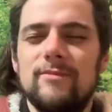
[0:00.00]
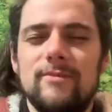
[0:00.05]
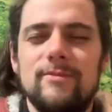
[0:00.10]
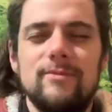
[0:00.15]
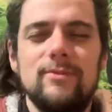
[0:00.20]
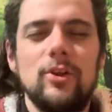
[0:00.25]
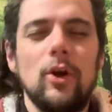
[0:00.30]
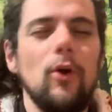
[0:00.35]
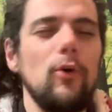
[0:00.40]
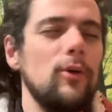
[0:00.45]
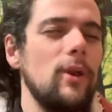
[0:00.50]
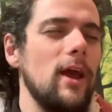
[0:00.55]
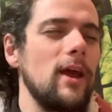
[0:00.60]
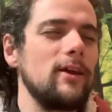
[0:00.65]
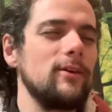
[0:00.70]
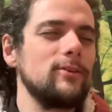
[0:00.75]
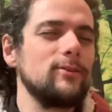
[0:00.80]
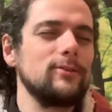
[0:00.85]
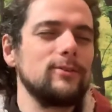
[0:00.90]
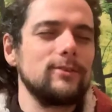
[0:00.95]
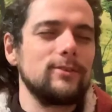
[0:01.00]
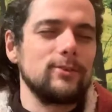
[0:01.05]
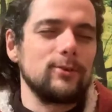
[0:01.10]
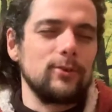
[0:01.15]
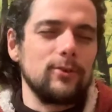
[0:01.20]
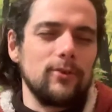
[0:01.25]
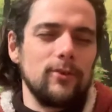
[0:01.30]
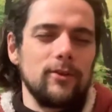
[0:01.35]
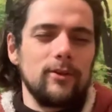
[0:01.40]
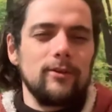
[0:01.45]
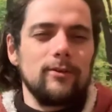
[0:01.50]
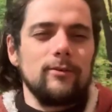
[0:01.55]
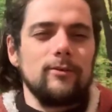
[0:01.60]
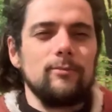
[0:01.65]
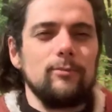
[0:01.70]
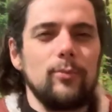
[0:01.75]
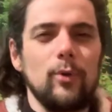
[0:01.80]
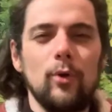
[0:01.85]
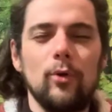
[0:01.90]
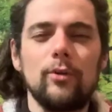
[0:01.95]
toenails or the
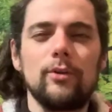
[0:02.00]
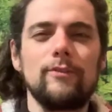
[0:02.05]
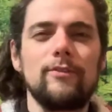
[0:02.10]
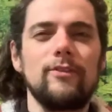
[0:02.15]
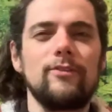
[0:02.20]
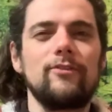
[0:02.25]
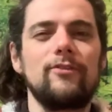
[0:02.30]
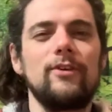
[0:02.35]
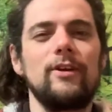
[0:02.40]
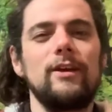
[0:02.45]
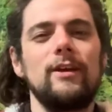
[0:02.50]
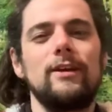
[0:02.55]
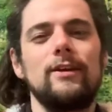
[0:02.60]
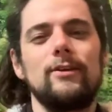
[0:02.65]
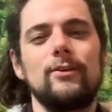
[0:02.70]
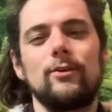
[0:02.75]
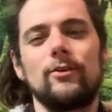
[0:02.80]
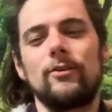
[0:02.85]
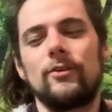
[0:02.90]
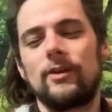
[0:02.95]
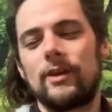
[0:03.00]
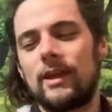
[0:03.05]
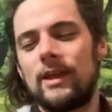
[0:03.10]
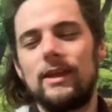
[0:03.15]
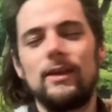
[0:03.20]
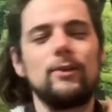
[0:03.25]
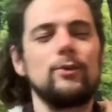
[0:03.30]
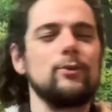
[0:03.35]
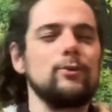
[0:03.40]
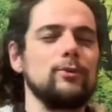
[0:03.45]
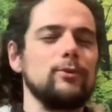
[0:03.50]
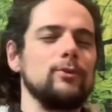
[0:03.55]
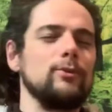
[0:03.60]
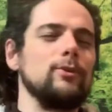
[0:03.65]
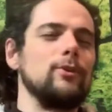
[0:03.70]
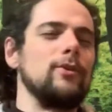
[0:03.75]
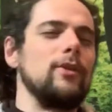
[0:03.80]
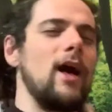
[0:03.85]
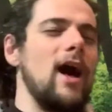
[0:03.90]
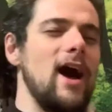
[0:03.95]
ball of the feet or the heel
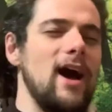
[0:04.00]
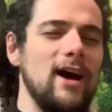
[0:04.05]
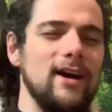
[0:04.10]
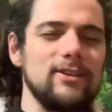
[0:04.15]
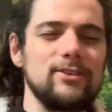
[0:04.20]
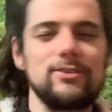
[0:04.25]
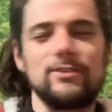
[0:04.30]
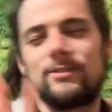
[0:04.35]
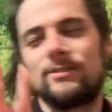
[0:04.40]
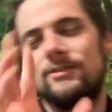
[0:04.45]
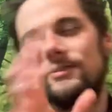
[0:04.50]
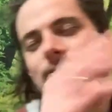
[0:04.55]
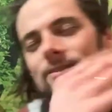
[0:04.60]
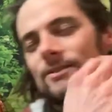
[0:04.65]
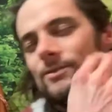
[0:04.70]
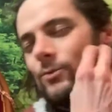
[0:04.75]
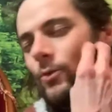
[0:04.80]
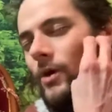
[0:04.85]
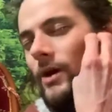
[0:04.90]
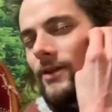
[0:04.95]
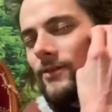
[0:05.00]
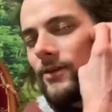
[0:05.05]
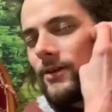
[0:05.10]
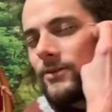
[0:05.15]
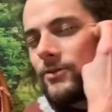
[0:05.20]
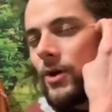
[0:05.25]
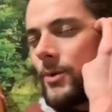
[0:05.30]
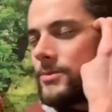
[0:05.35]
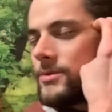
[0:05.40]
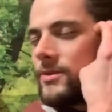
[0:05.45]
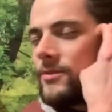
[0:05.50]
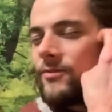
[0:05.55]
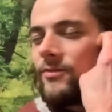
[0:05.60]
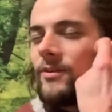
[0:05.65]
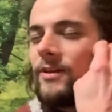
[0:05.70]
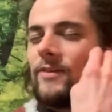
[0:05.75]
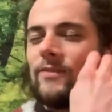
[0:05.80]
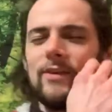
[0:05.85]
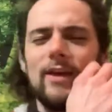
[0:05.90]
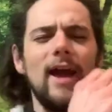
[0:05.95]
or the arches, whatever, the tops of the
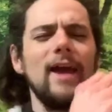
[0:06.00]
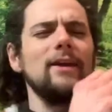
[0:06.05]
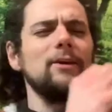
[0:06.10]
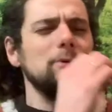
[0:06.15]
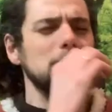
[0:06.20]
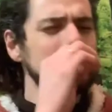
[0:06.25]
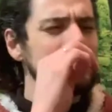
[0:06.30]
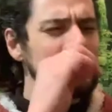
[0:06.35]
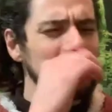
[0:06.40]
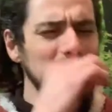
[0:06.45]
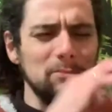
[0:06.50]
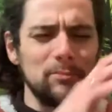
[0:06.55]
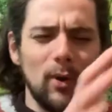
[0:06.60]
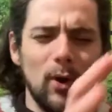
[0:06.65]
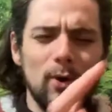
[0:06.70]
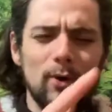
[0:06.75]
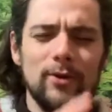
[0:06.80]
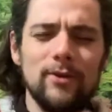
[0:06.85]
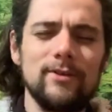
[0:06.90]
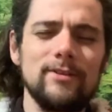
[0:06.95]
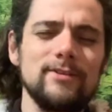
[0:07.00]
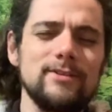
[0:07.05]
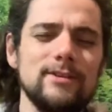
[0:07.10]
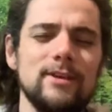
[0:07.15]
feet, the ankles, the bones,